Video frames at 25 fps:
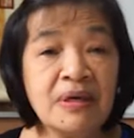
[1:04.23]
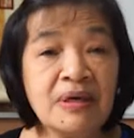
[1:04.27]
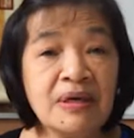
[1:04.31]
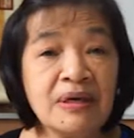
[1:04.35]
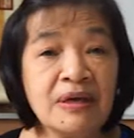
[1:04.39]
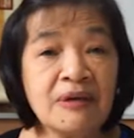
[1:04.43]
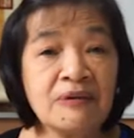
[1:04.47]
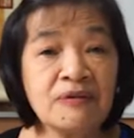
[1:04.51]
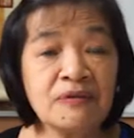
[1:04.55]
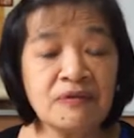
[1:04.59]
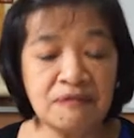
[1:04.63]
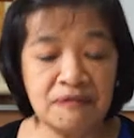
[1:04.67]

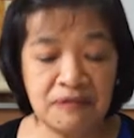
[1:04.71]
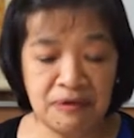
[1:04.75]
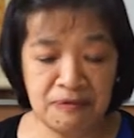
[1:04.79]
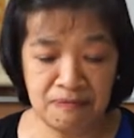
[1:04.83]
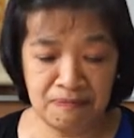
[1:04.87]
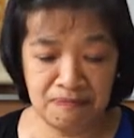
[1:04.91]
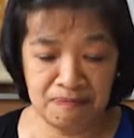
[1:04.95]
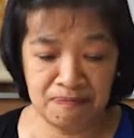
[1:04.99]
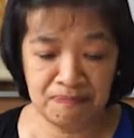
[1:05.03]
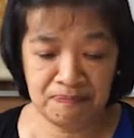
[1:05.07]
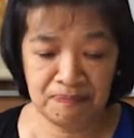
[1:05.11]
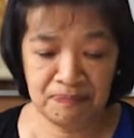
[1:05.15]

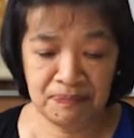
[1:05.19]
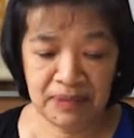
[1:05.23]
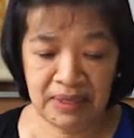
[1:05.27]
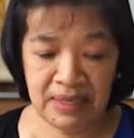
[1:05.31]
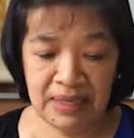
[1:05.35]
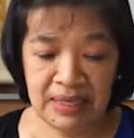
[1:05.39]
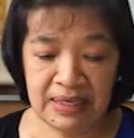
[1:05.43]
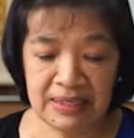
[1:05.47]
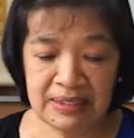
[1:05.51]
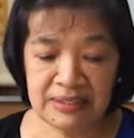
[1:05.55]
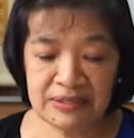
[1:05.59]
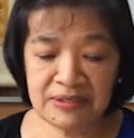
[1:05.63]
Ketuvim.
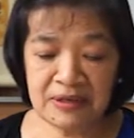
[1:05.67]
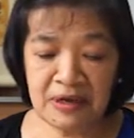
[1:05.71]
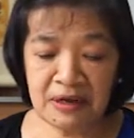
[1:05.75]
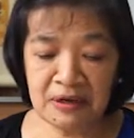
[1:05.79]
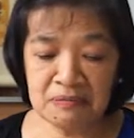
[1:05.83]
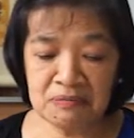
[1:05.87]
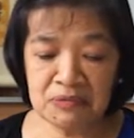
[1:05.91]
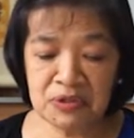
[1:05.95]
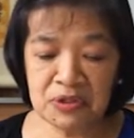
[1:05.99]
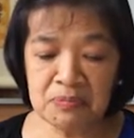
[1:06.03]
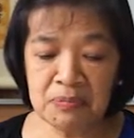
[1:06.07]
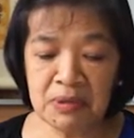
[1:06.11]

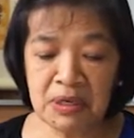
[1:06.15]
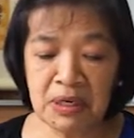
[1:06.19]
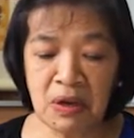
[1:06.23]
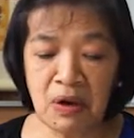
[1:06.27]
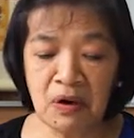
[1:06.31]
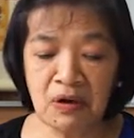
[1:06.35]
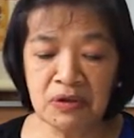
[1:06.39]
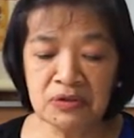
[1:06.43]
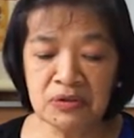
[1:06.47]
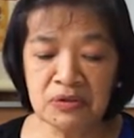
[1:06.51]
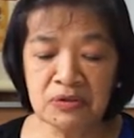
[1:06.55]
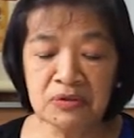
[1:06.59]
Psalms
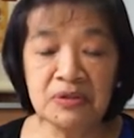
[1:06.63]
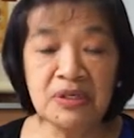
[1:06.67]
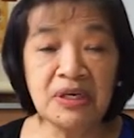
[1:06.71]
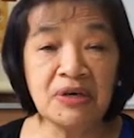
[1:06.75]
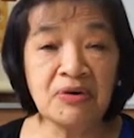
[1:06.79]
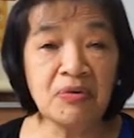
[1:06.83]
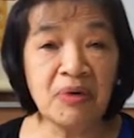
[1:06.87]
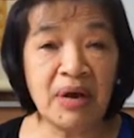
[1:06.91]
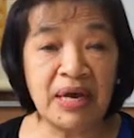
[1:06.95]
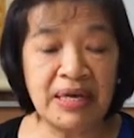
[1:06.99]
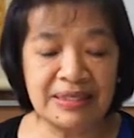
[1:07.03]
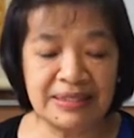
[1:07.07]
belong to the
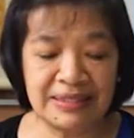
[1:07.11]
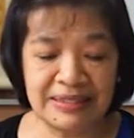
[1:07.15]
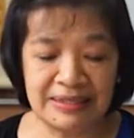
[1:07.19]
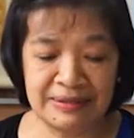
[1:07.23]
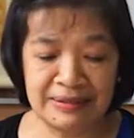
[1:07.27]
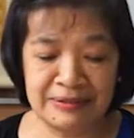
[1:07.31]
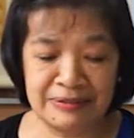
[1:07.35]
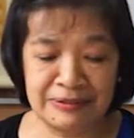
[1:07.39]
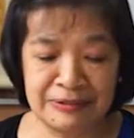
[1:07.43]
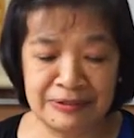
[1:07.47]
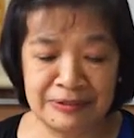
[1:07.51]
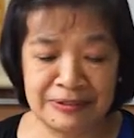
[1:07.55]

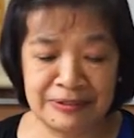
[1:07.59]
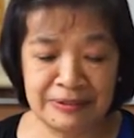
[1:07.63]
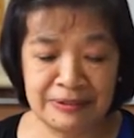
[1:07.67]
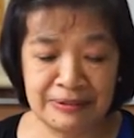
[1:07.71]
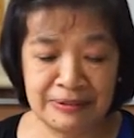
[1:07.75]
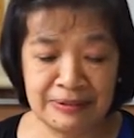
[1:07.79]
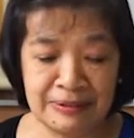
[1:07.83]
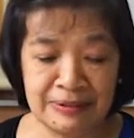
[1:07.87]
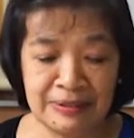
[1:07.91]
writings.